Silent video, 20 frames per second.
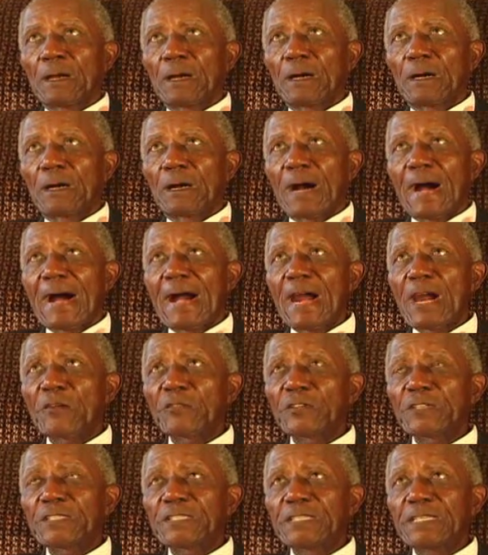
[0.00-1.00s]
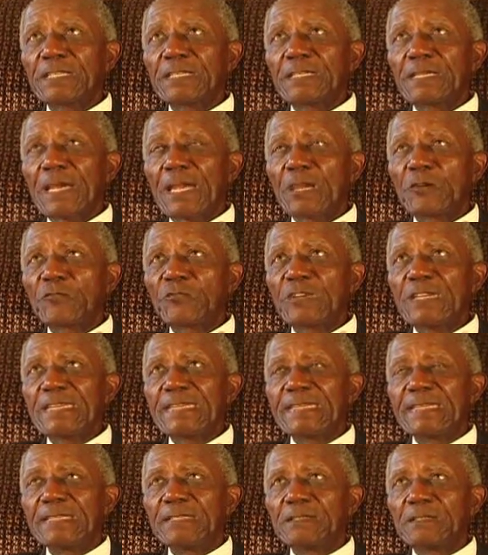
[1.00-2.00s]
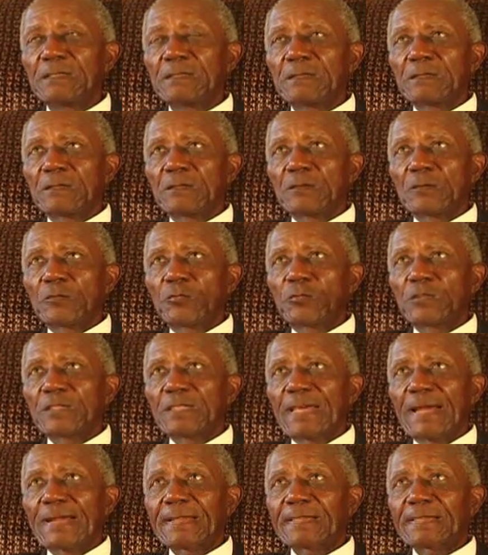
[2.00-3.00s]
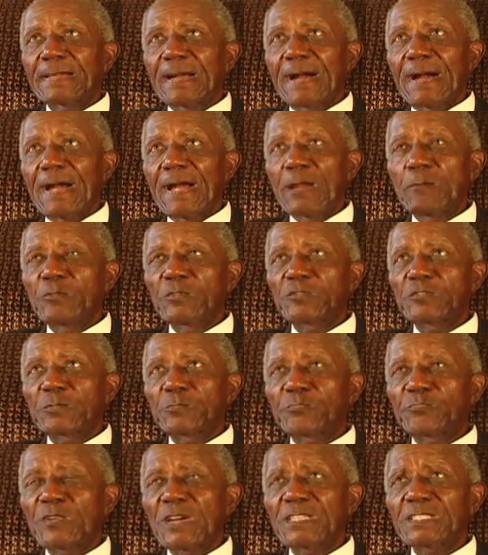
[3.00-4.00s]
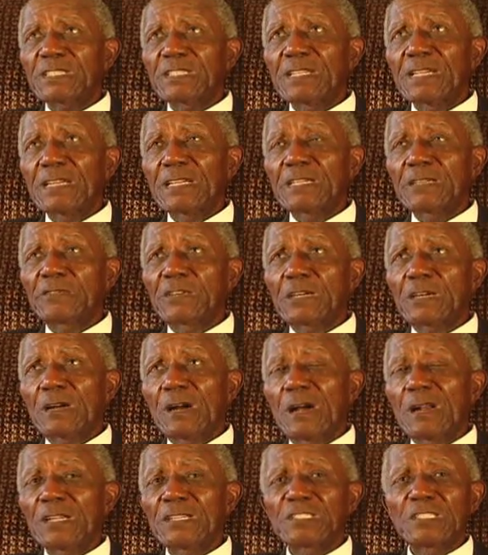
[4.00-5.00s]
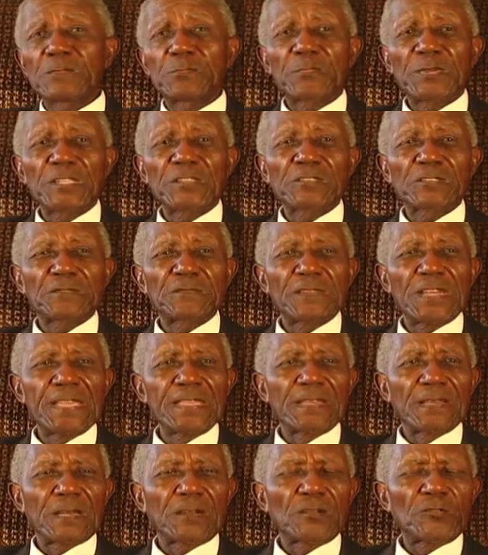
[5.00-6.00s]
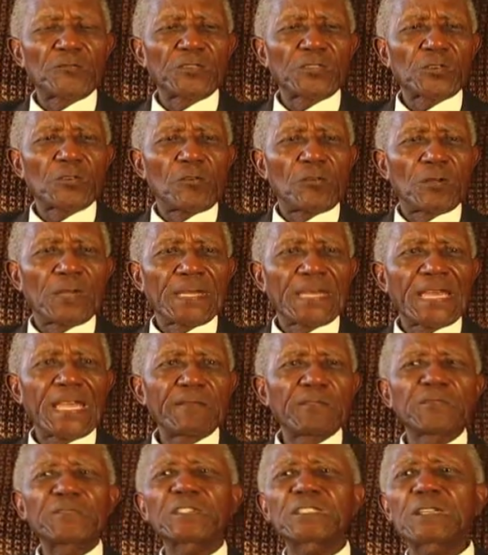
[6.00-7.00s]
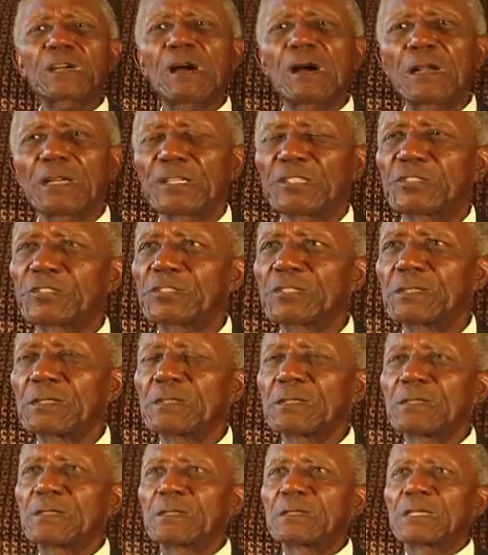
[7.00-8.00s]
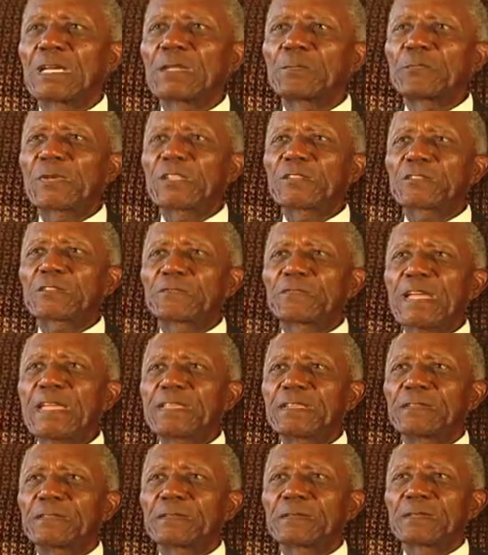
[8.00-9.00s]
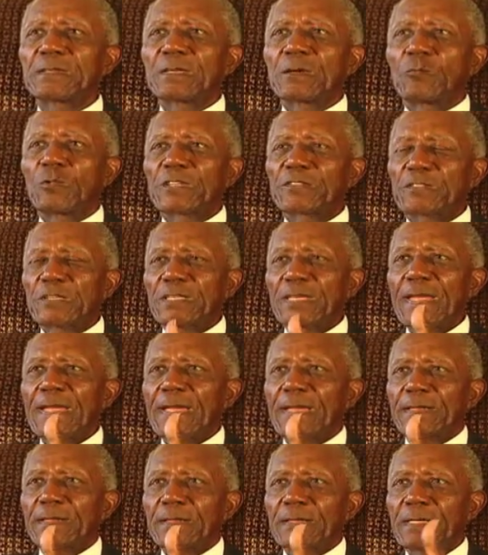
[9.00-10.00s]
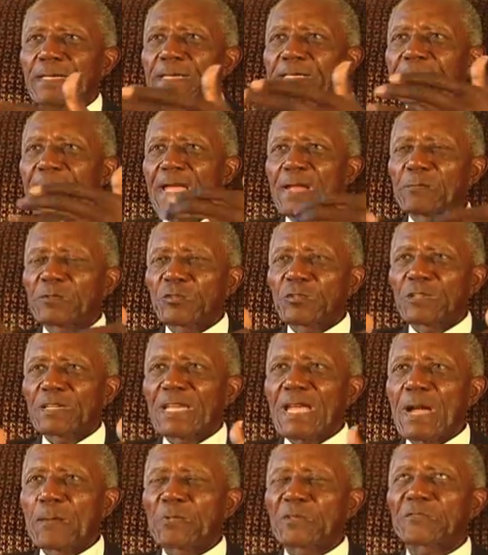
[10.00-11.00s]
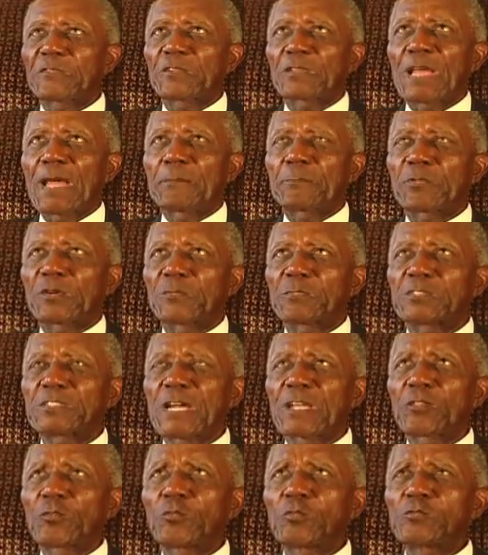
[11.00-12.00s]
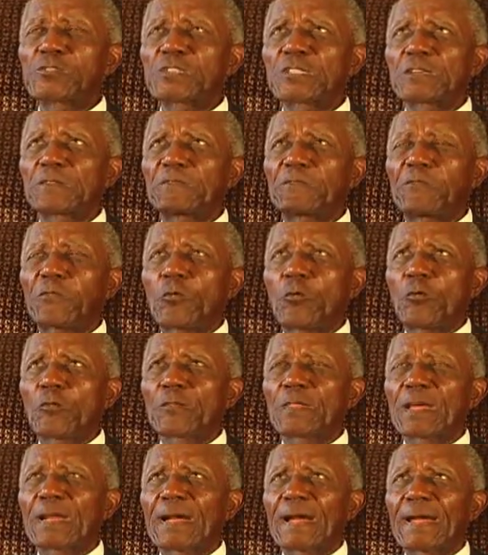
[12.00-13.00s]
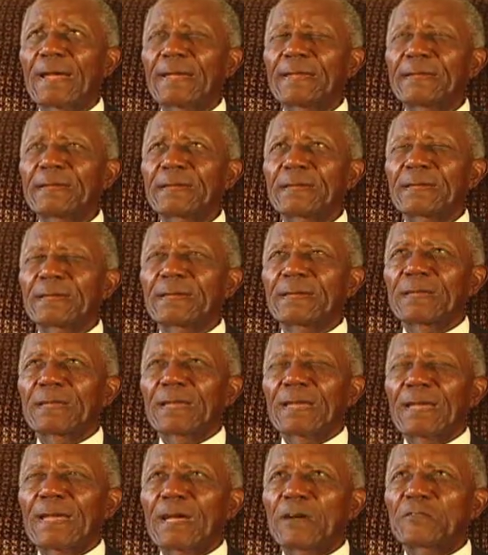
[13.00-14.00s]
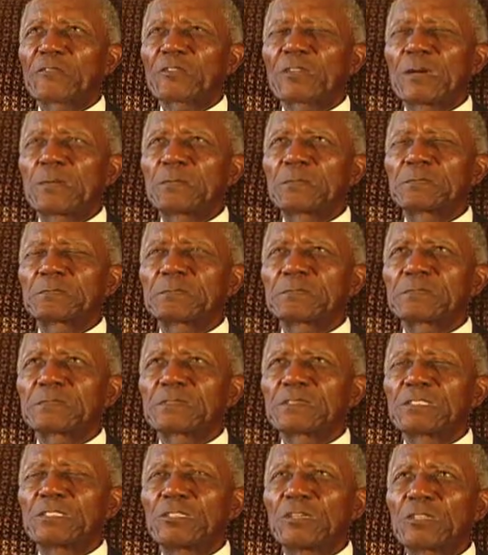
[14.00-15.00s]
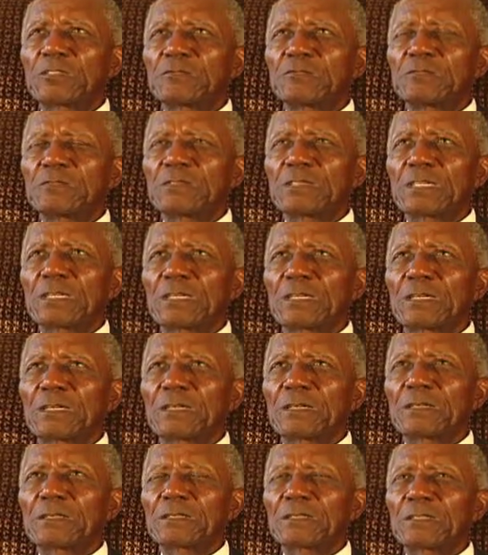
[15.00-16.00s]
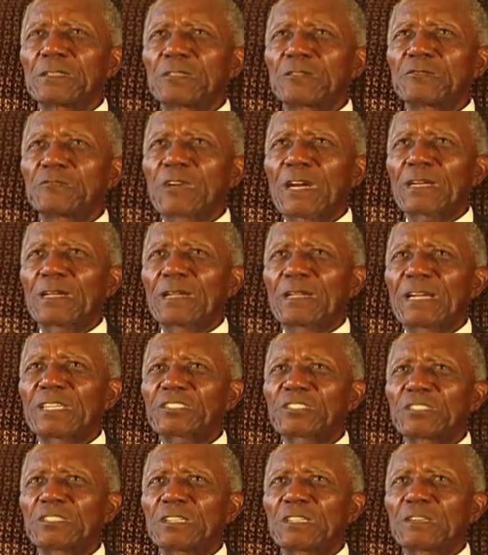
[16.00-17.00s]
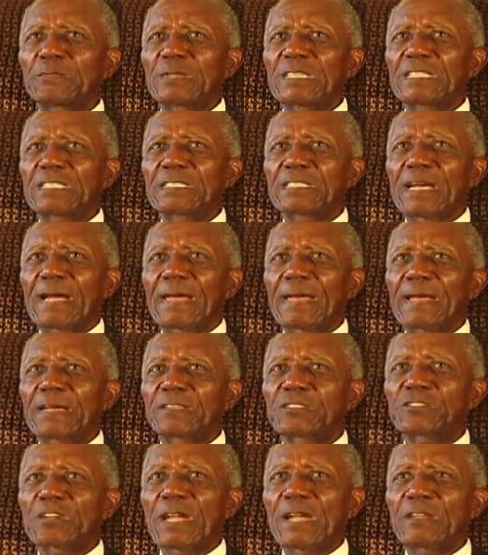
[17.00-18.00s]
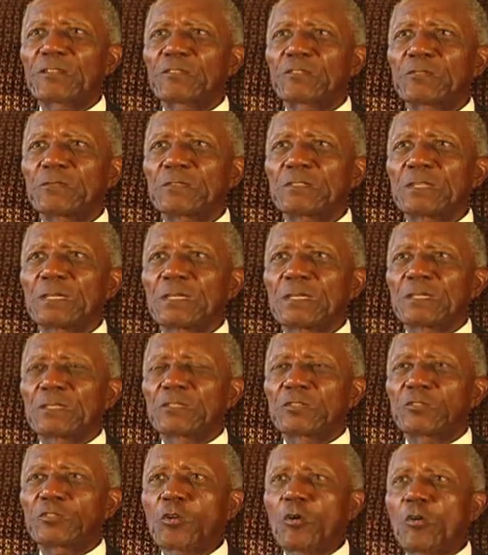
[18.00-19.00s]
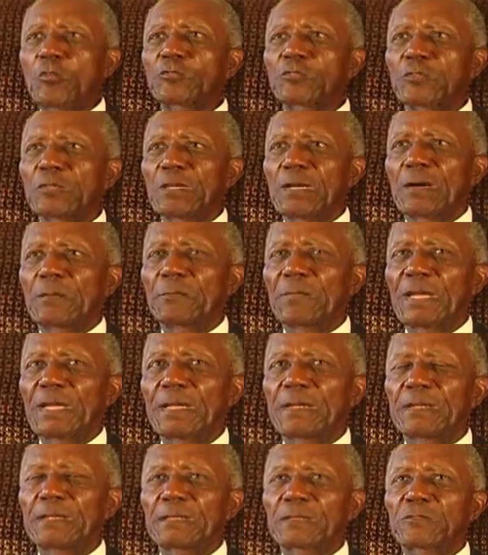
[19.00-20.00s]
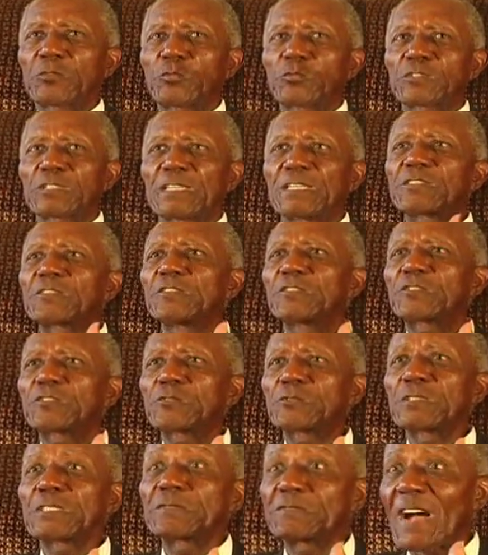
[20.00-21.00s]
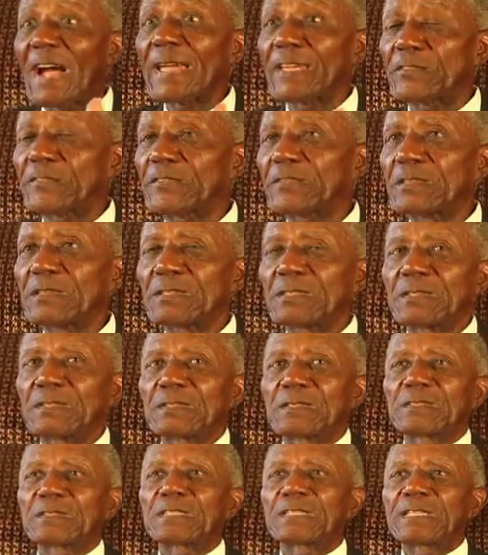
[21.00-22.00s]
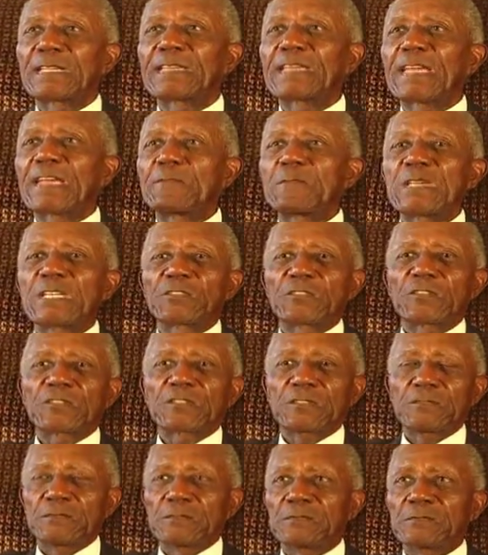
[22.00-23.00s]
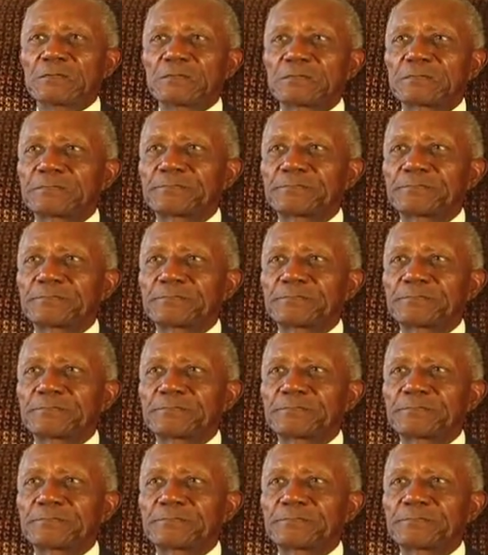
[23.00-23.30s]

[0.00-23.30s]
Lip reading: Ira D. Reed, who at that time was the president of a college in Pennsylvania. I don't recall, Haverford College in Pennsylvania. Once again, he came to the campus for that purpose. Now those are the 4 that I have some good recollection of, because I had a chance to talk to them and of course listen to advice that they gave me as a student.